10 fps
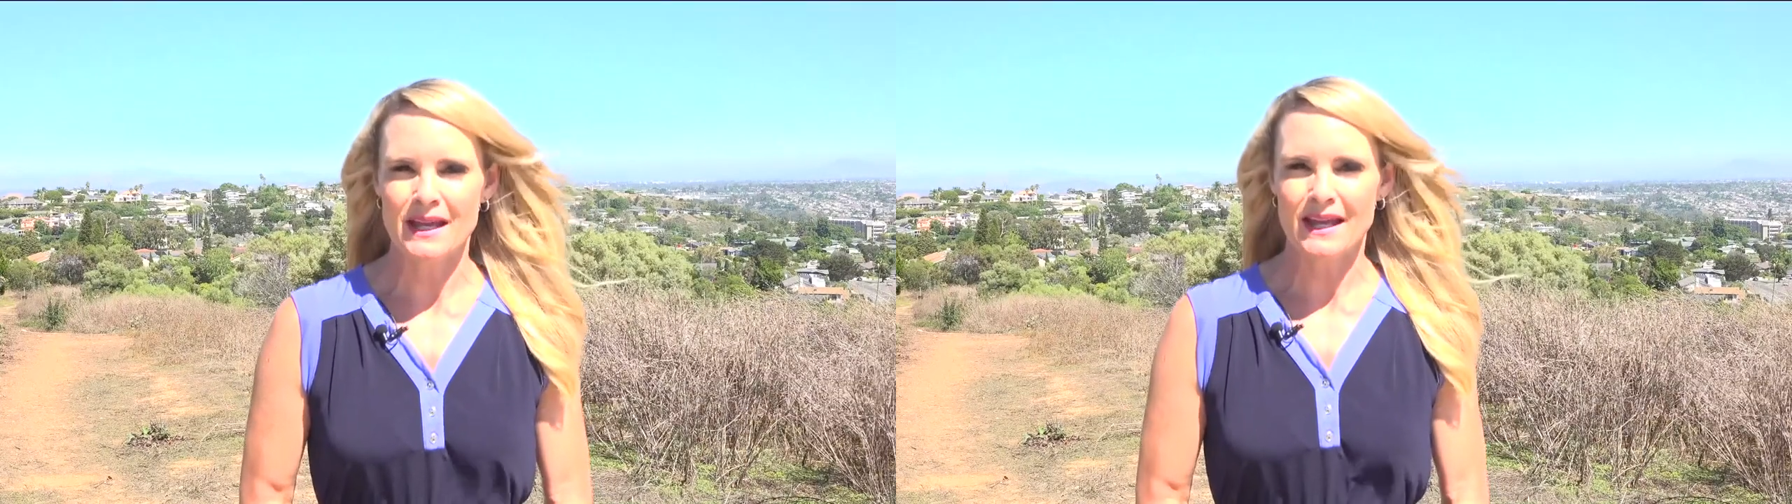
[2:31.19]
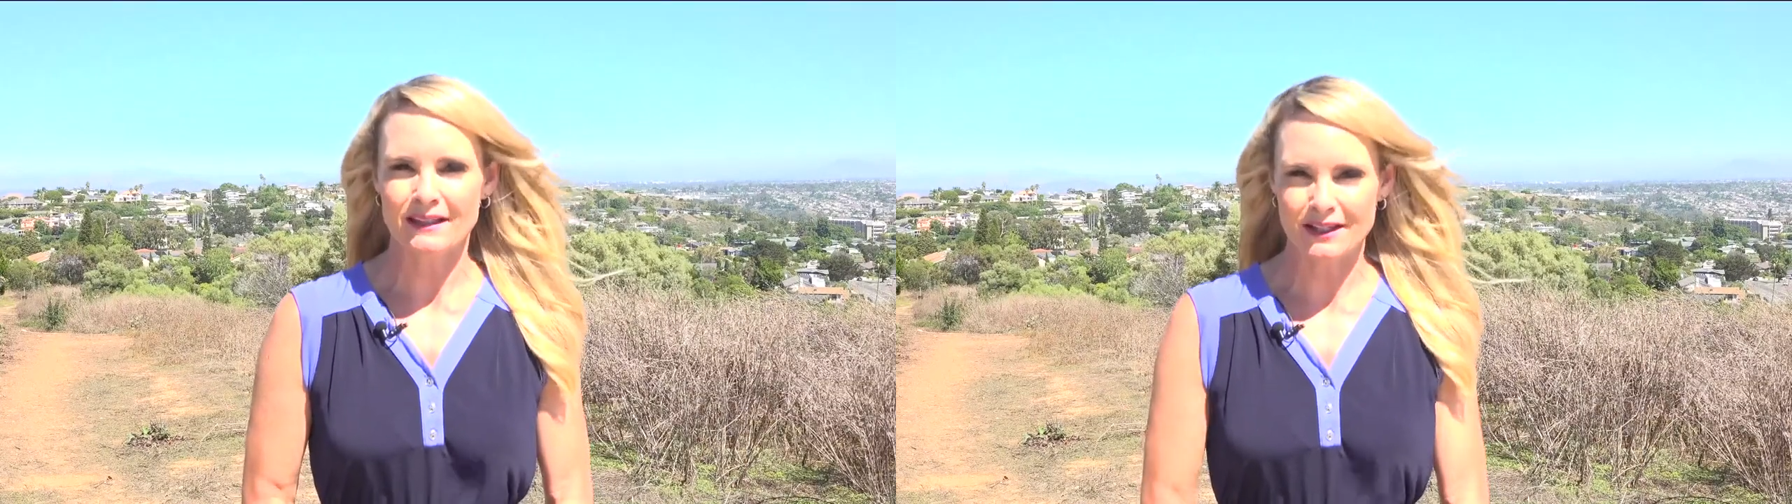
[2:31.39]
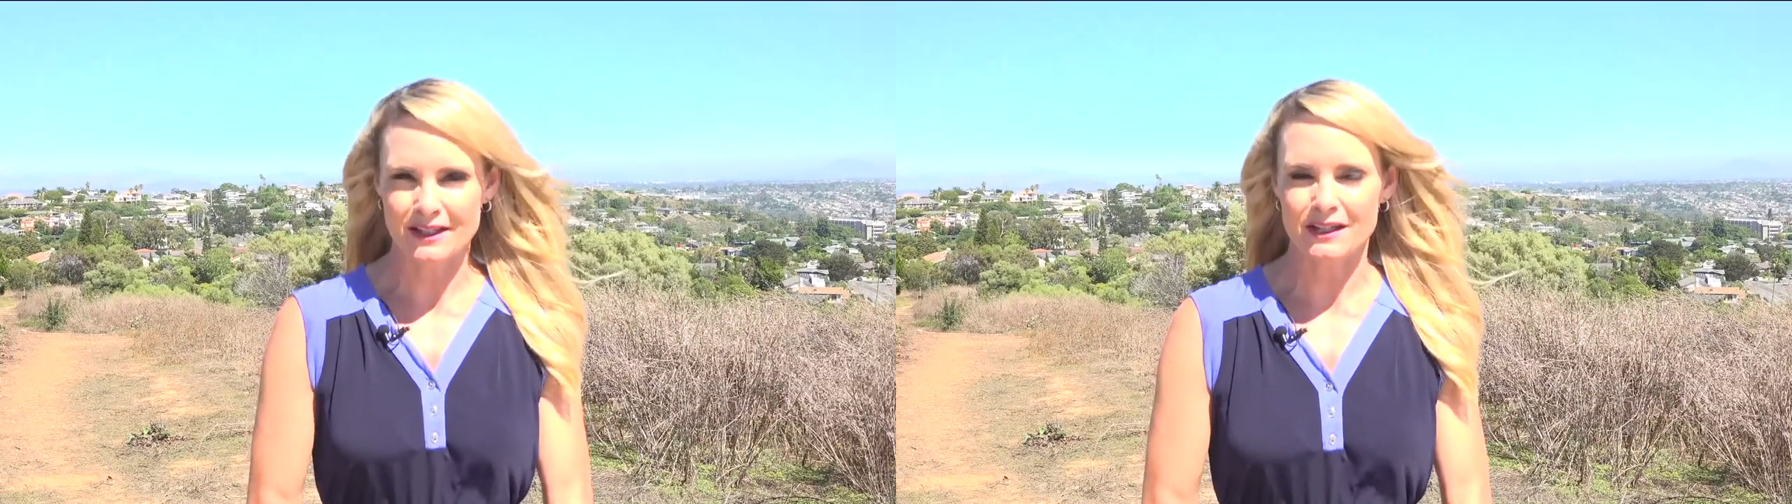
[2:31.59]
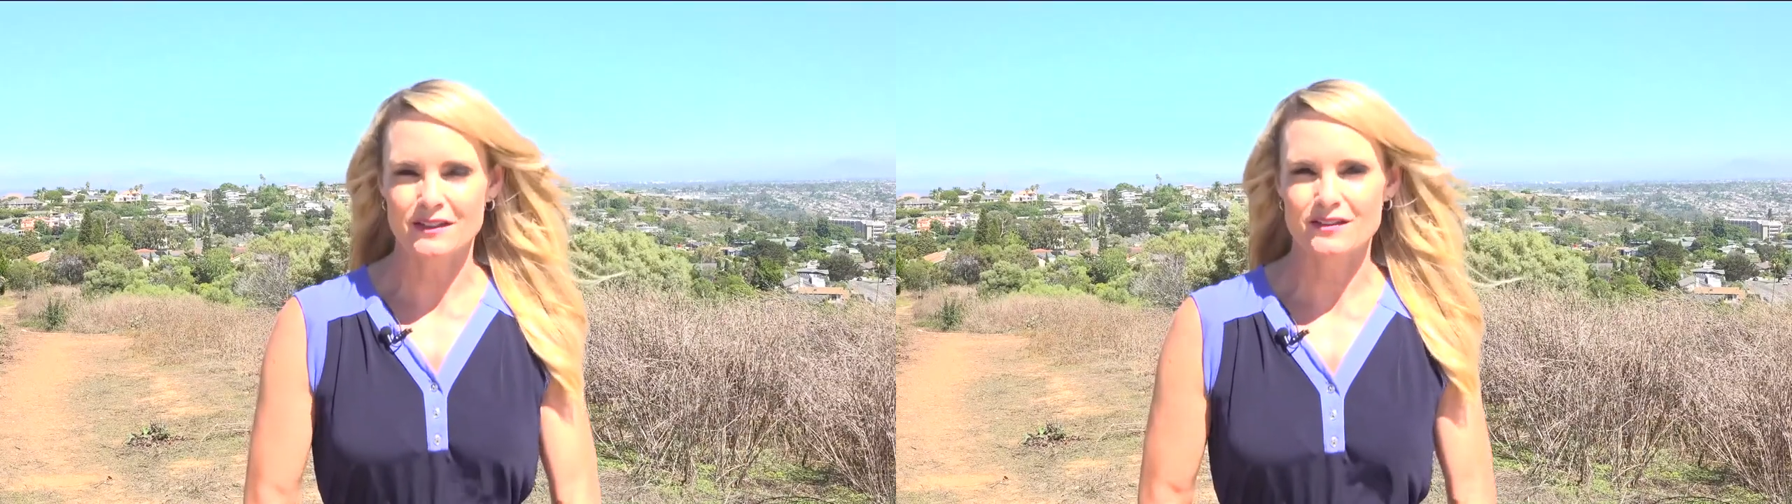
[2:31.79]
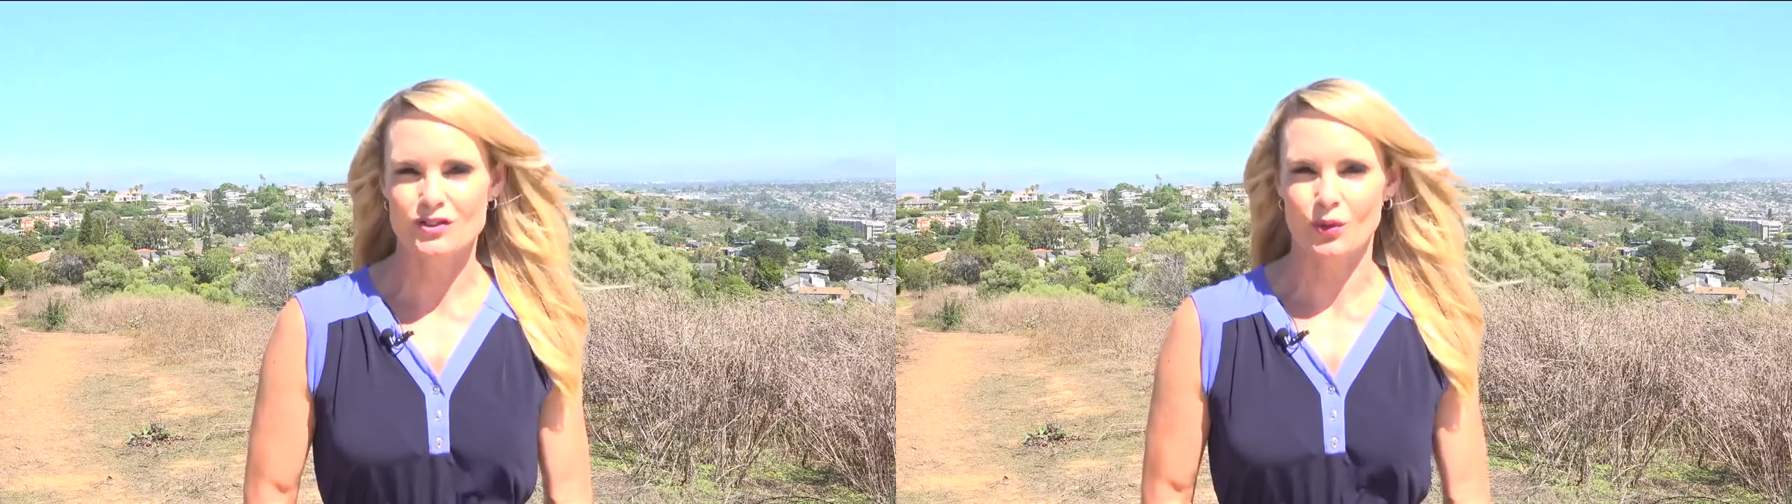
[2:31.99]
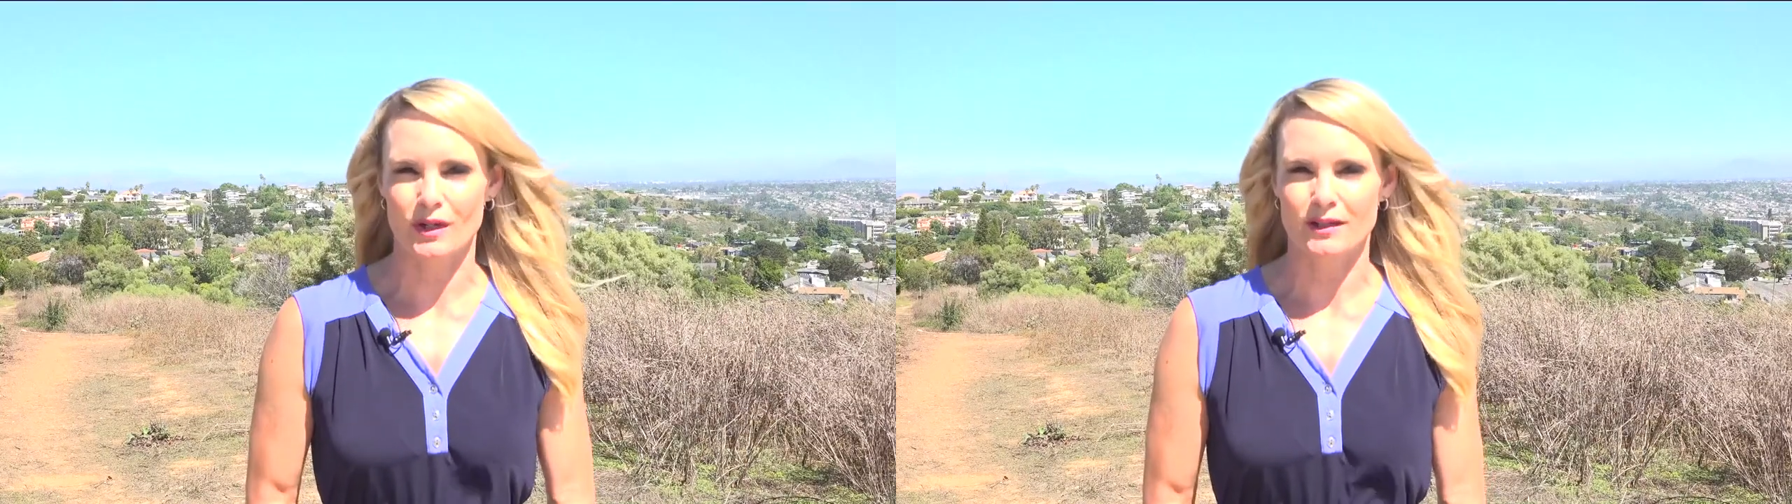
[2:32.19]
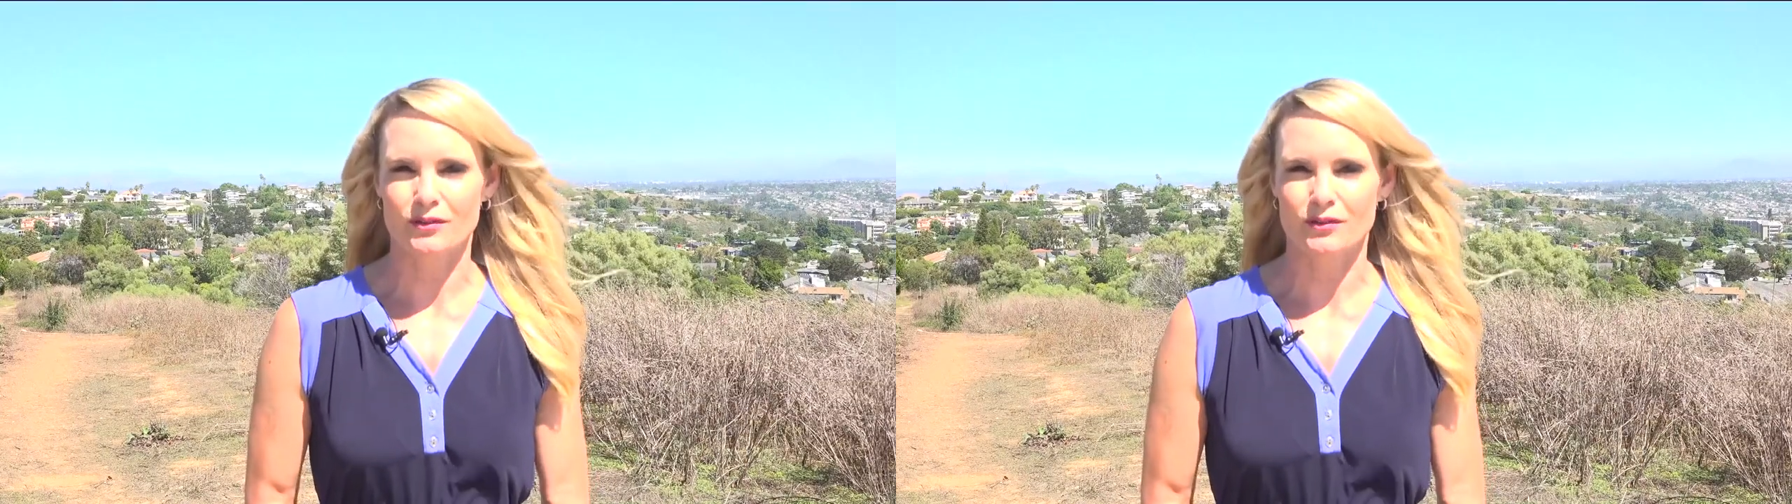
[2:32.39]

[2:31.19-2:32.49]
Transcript: and click on this story.